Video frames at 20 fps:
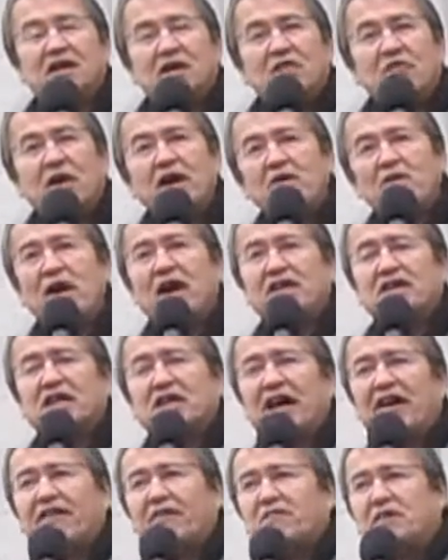We want the
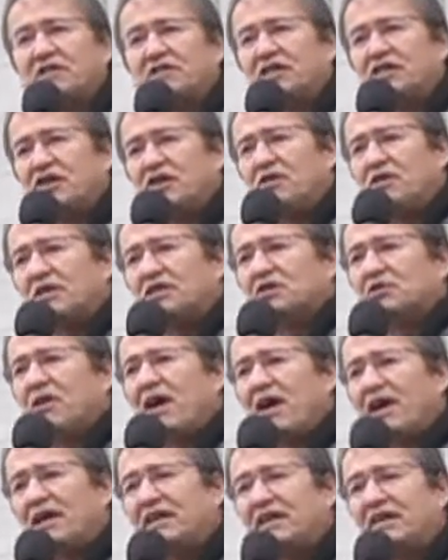government to do us
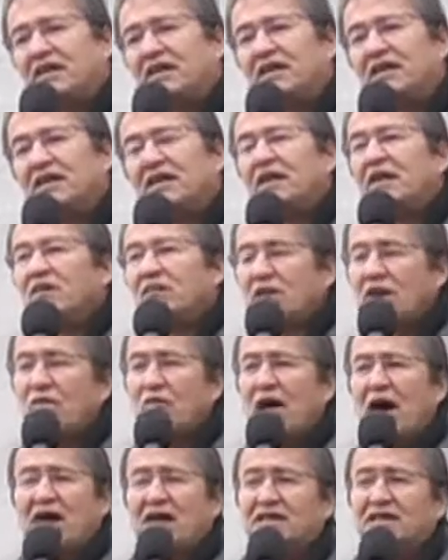right. We
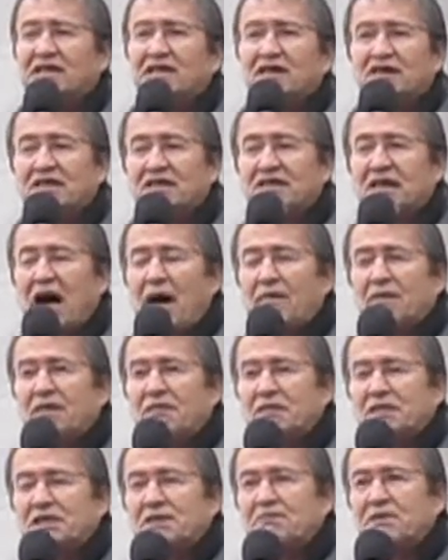want this
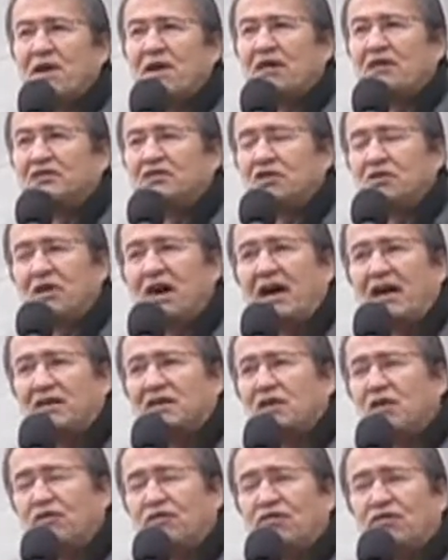omnibus bill to not
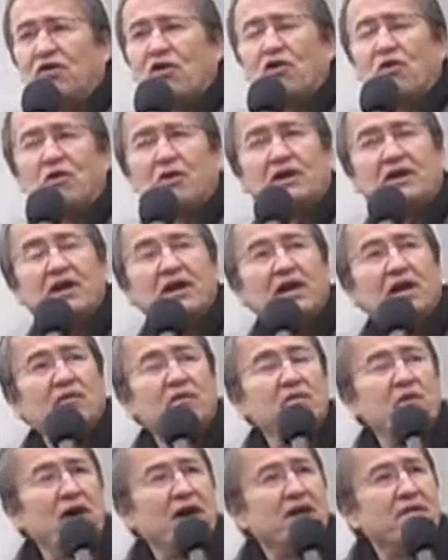go forward. We
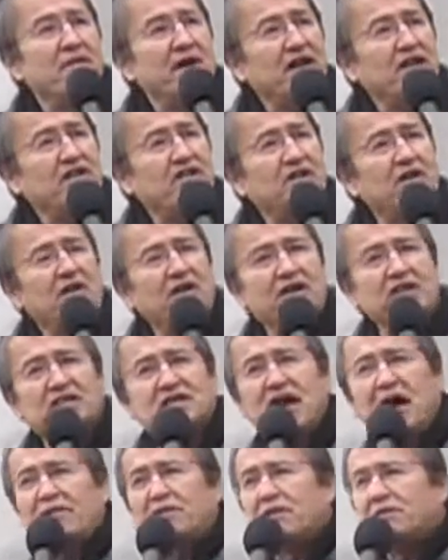want to make sure this
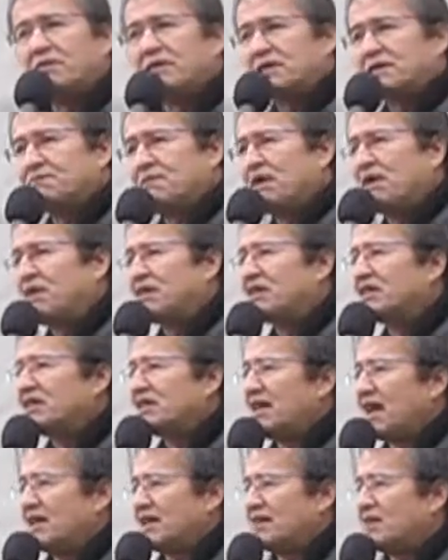omnibus bill is
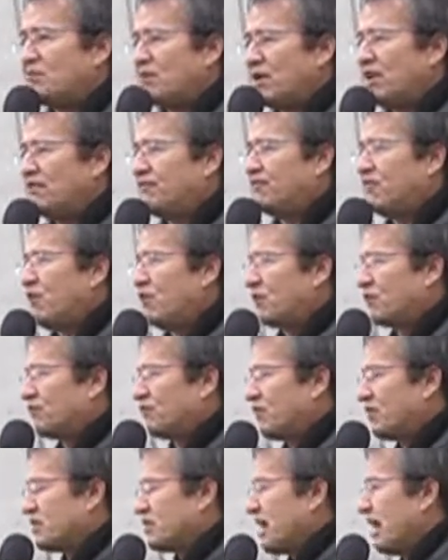not the way forward
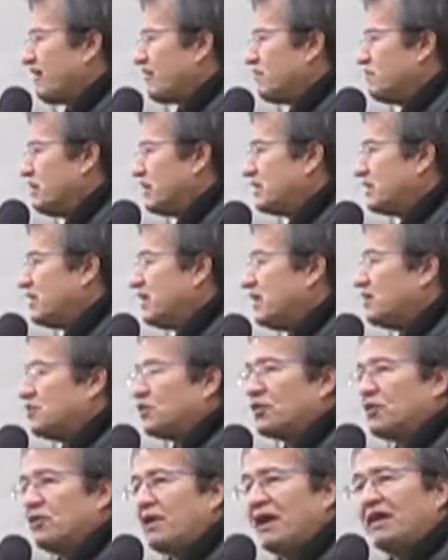for the government to
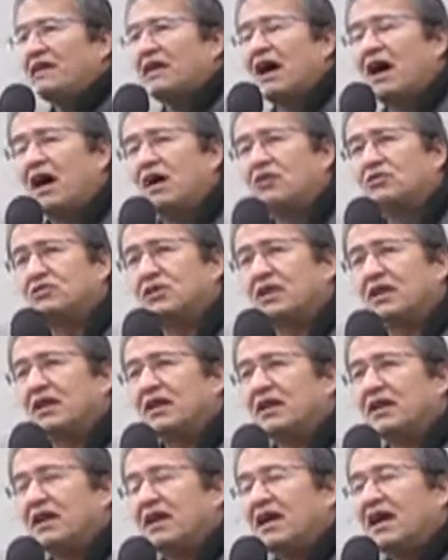create the housing,
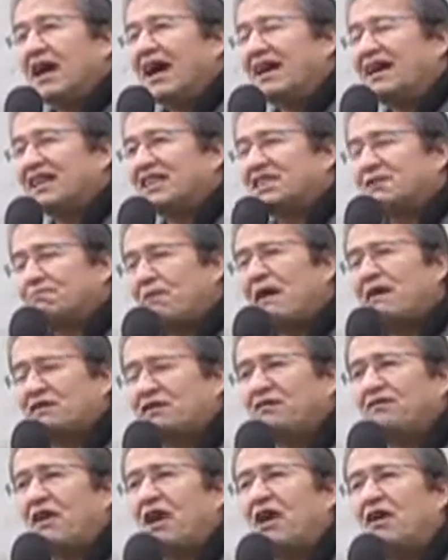an
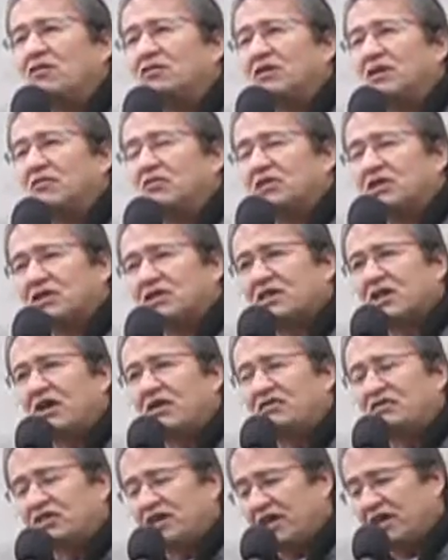expensive housing which is
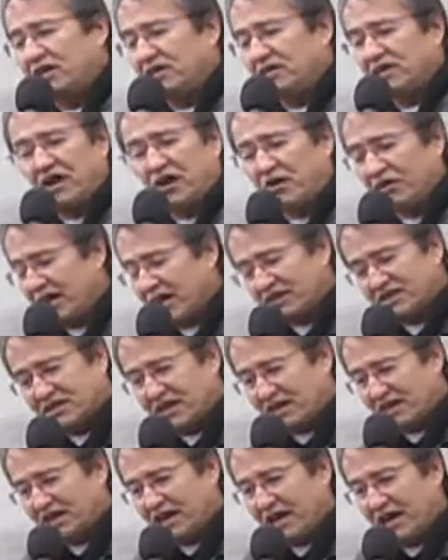called jail. No, that's
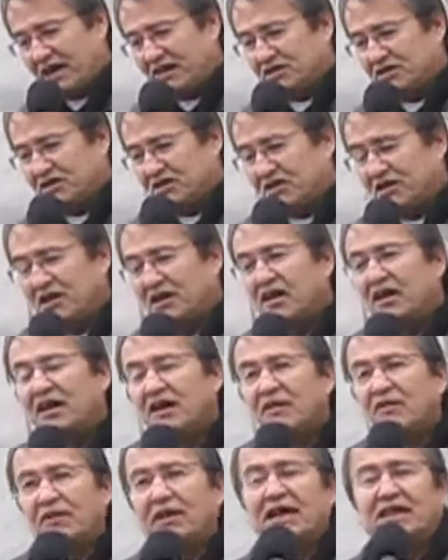not the answer.
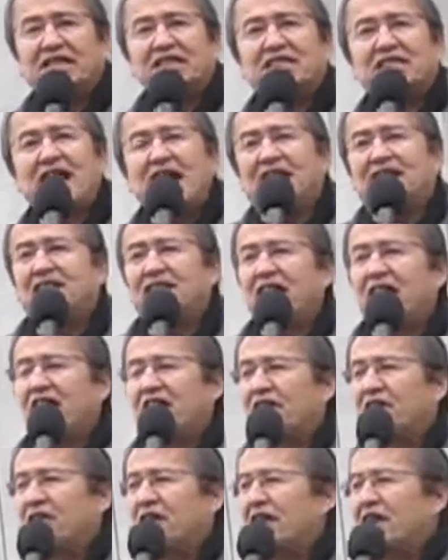We need to stand
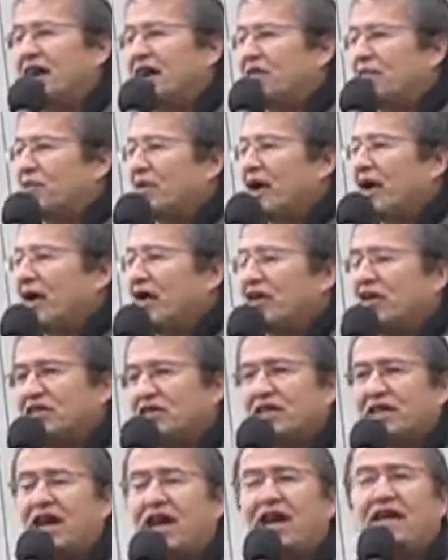together and what I heard
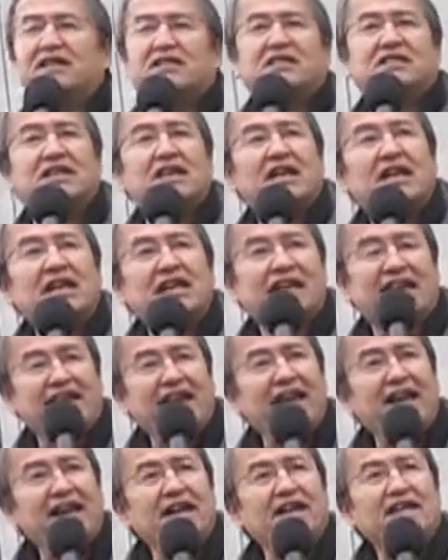today is
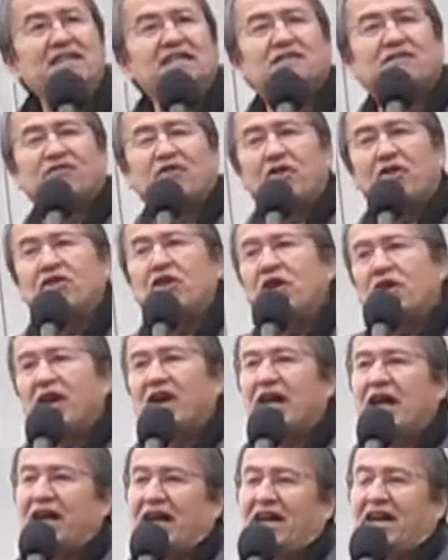Canadians for
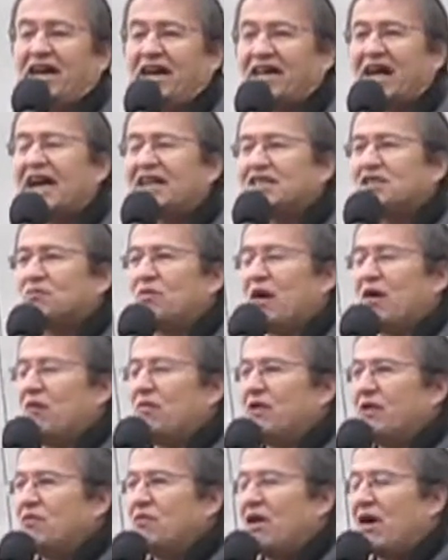unity. That's what
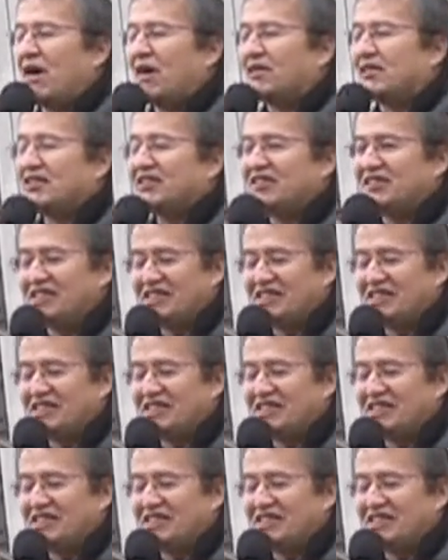we want.